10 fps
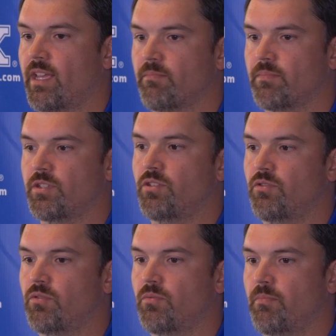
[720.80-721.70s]
him
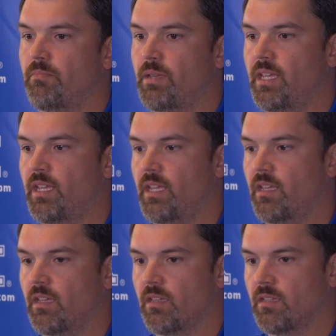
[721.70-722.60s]
to be
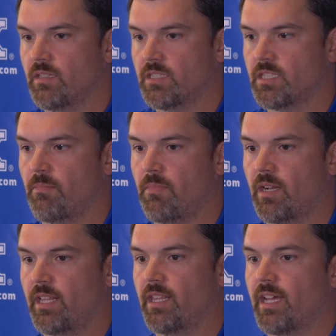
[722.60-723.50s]

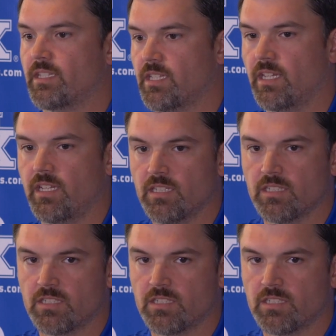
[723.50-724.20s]
somebody that's a